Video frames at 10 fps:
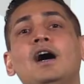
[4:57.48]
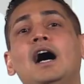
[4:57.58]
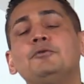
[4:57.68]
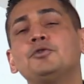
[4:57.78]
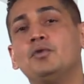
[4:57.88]

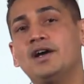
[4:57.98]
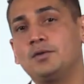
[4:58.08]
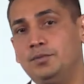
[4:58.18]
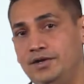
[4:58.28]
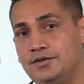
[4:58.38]
I would
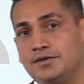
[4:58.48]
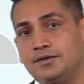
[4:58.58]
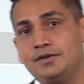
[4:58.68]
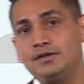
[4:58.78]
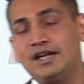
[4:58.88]
recommend
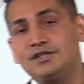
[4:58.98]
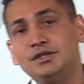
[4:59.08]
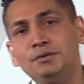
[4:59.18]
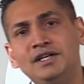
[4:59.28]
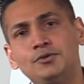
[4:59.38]
that
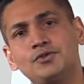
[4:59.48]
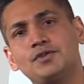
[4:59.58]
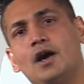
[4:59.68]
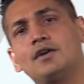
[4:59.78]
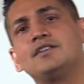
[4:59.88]
you need to
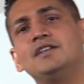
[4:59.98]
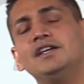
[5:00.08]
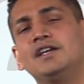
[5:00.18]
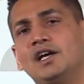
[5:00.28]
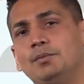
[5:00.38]
start
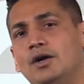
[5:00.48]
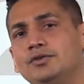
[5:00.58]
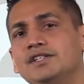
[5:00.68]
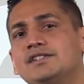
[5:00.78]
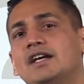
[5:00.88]
thinking
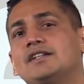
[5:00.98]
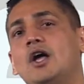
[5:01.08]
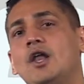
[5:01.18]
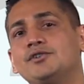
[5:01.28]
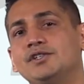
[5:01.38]
about these
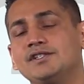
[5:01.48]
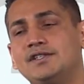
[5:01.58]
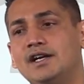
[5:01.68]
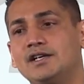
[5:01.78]
technologies that